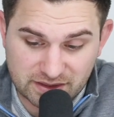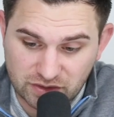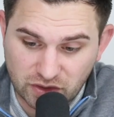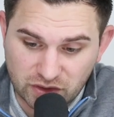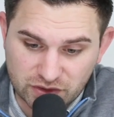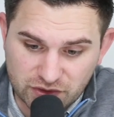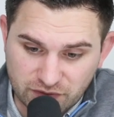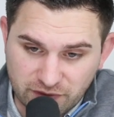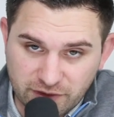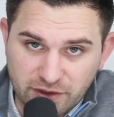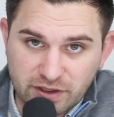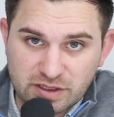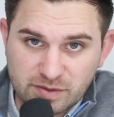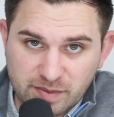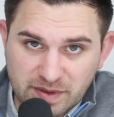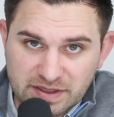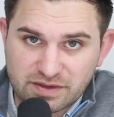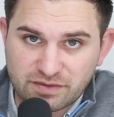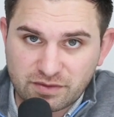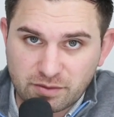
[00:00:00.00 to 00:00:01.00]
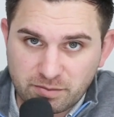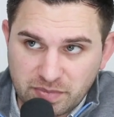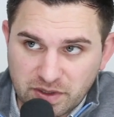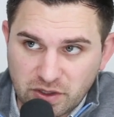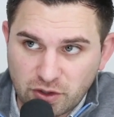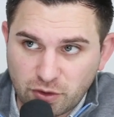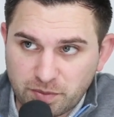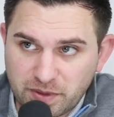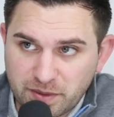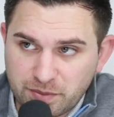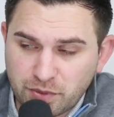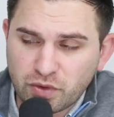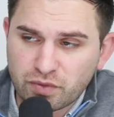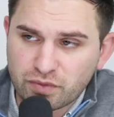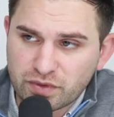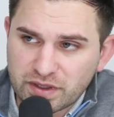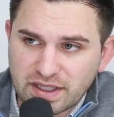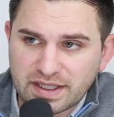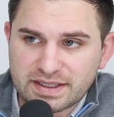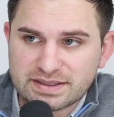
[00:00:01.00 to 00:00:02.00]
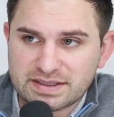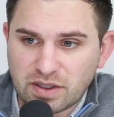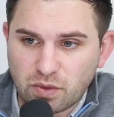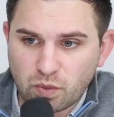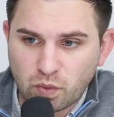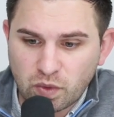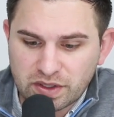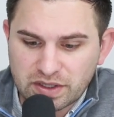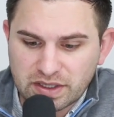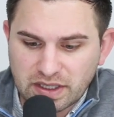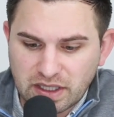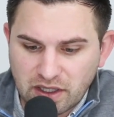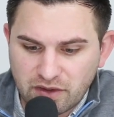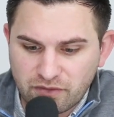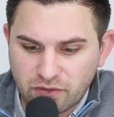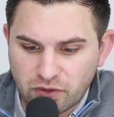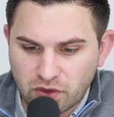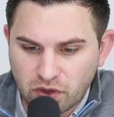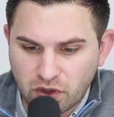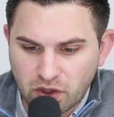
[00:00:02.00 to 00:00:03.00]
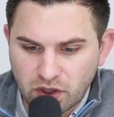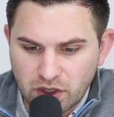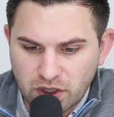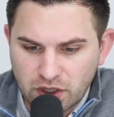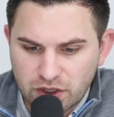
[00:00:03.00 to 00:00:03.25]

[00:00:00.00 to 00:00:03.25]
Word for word: It's also very expensive to build. People don't realize that one level,